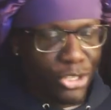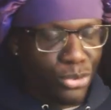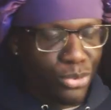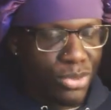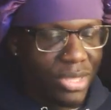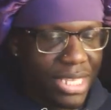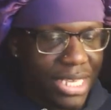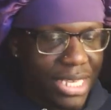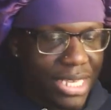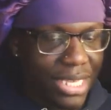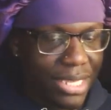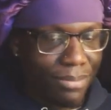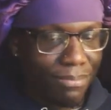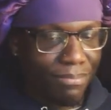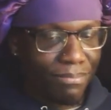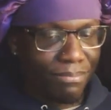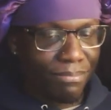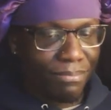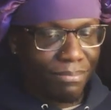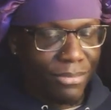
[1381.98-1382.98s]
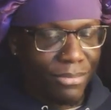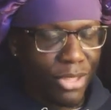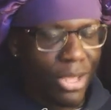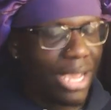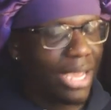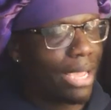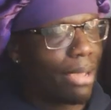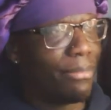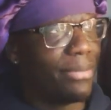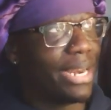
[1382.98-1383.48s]
tell you
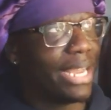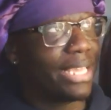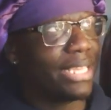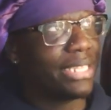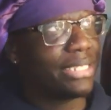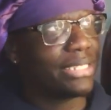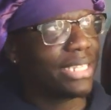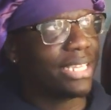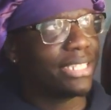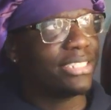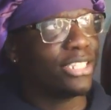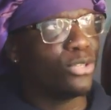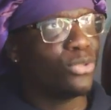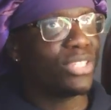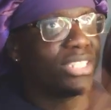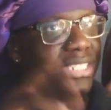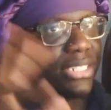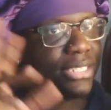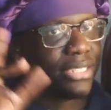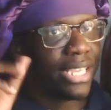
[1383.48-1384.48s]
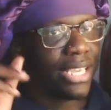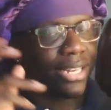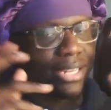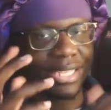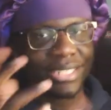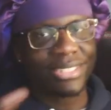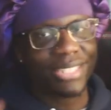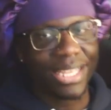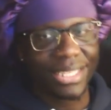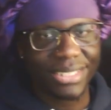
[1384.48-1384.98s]
I guess I can tell you the
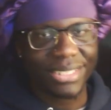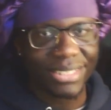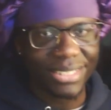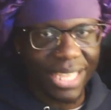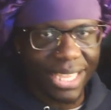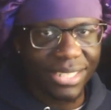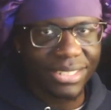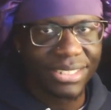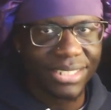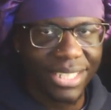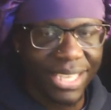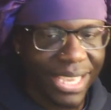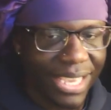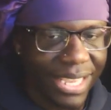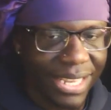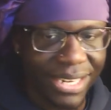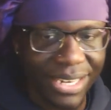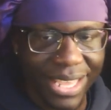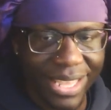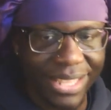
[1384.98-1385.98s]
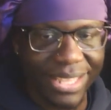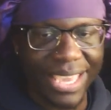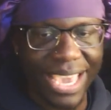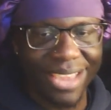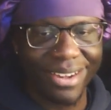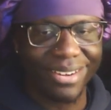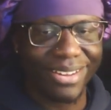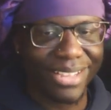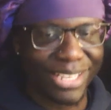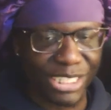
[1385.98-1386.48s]
state. It's not states in
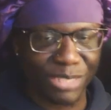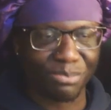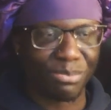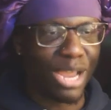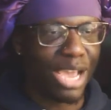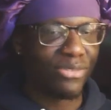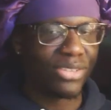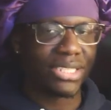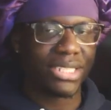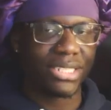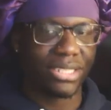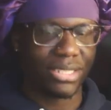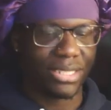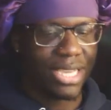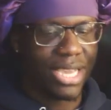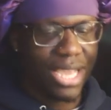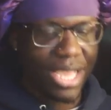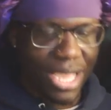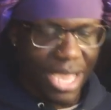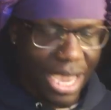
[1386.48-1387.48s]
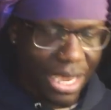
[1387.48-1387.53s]
Canada, it's provinces.